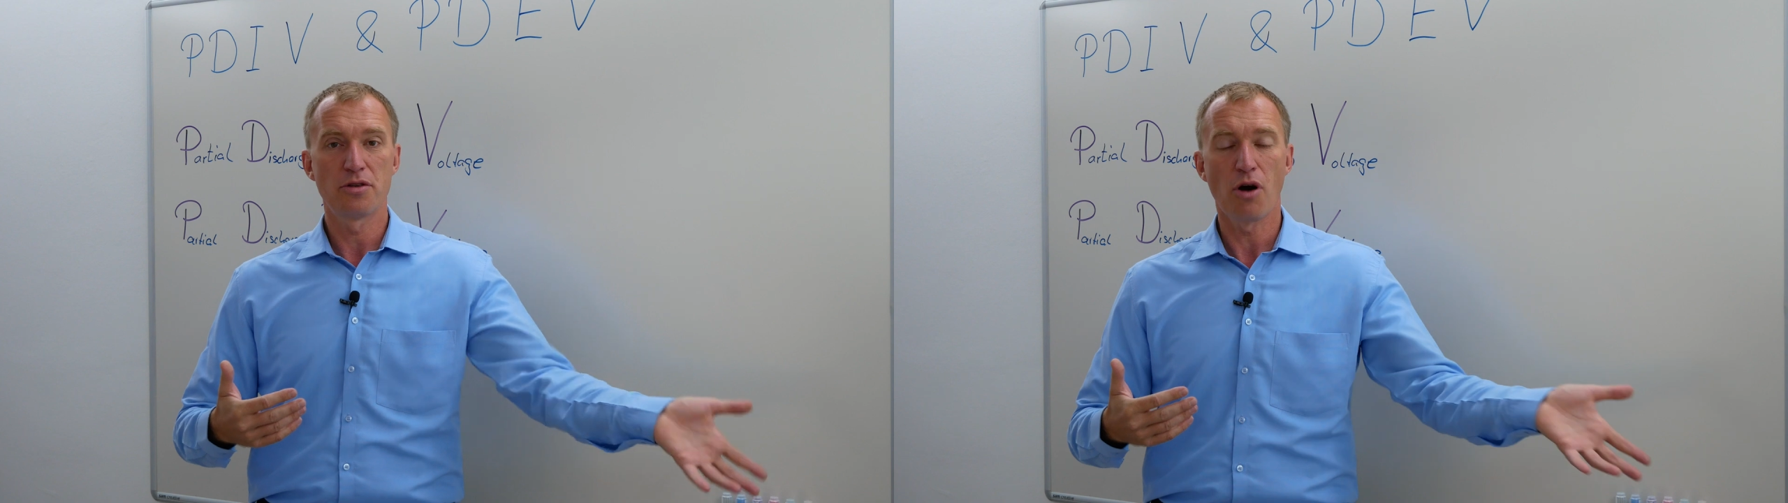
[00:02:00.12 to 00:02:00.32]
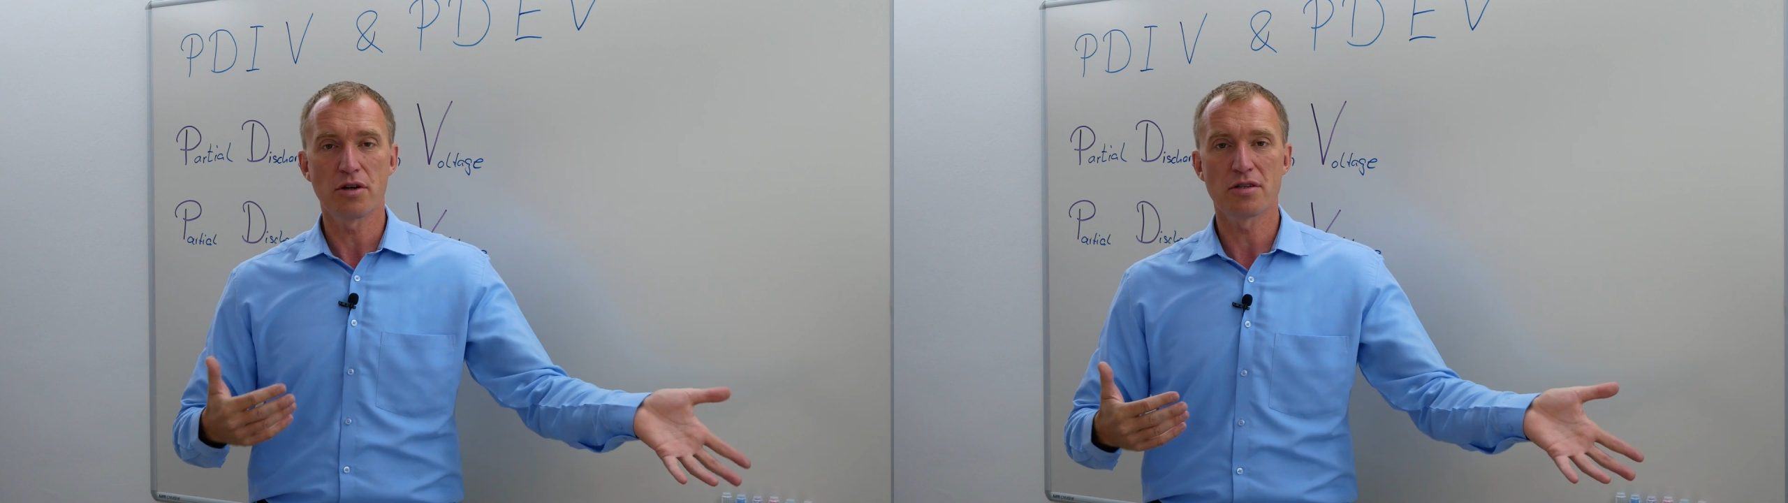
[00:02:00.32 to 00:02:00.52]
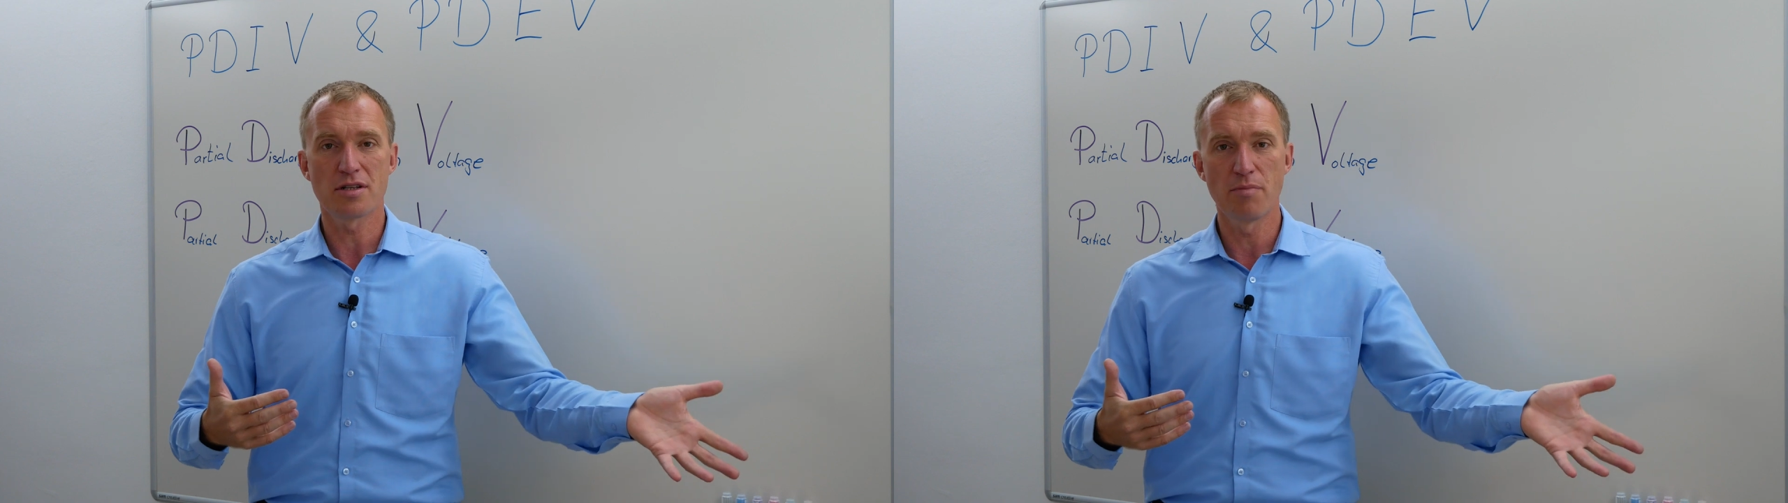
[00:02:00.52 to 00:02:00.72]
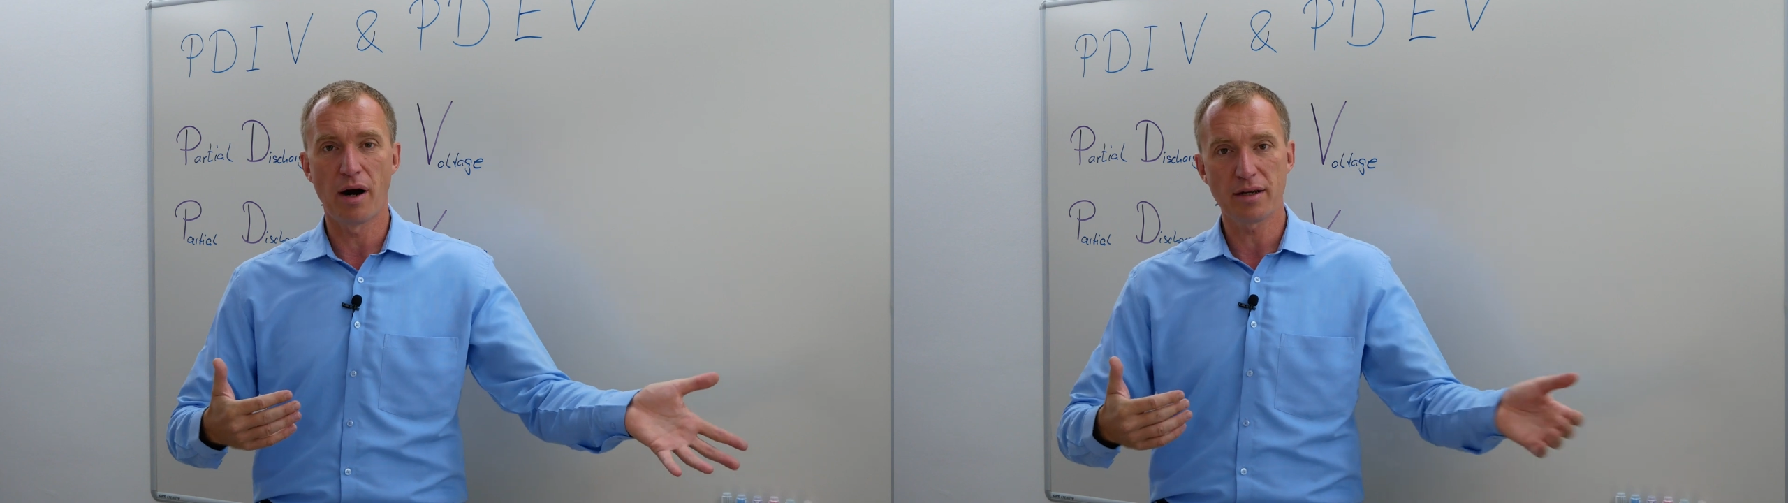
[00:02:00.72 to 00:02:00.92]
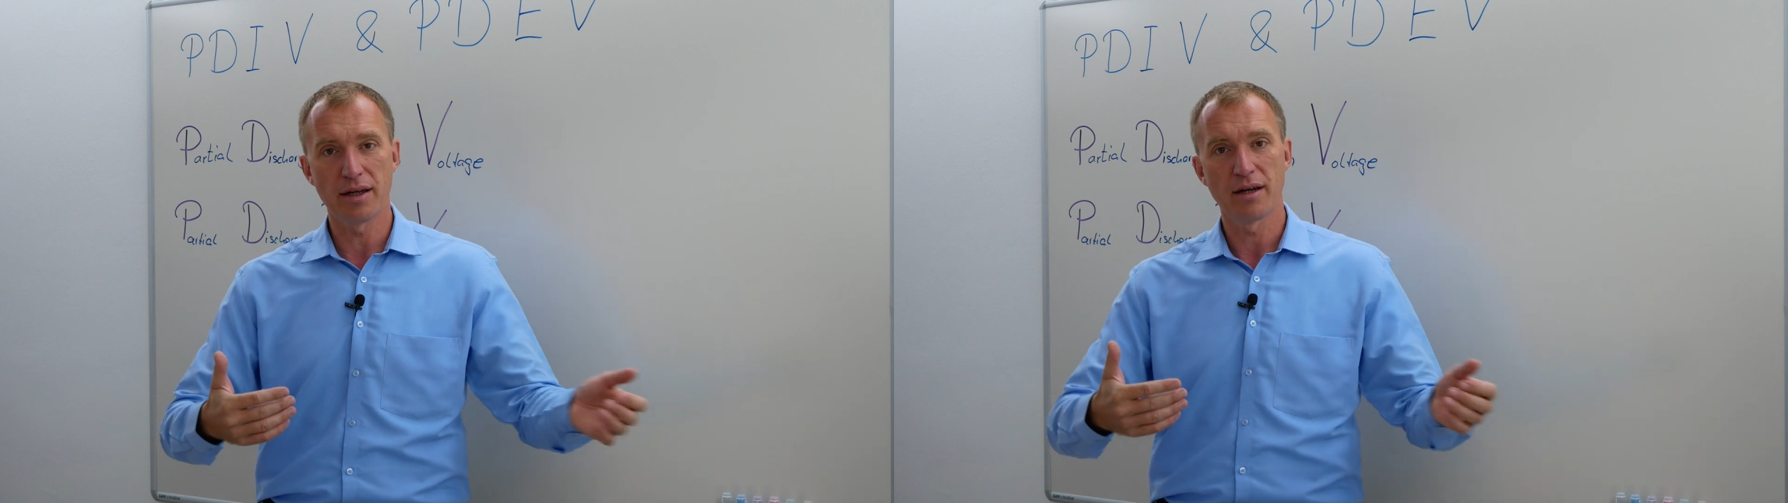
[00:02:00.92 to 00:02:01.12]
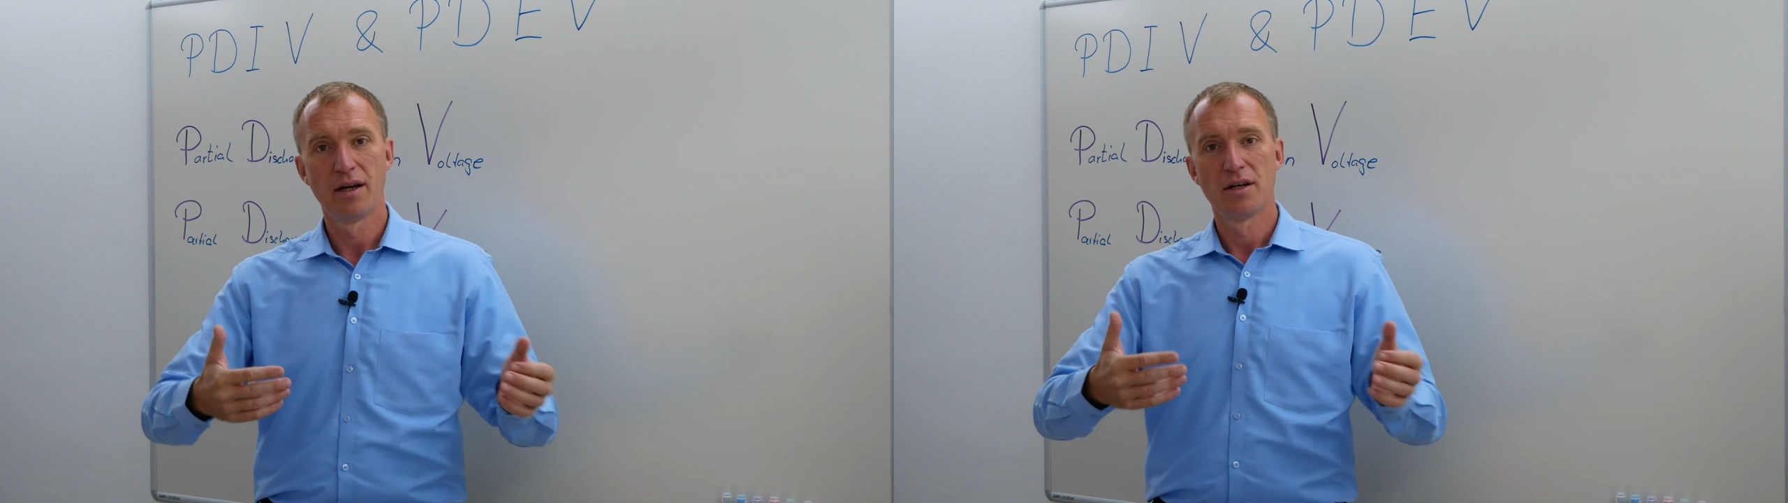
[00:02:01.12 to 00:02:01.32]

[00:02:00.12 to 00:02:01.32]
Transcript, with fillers: the dog is still barking.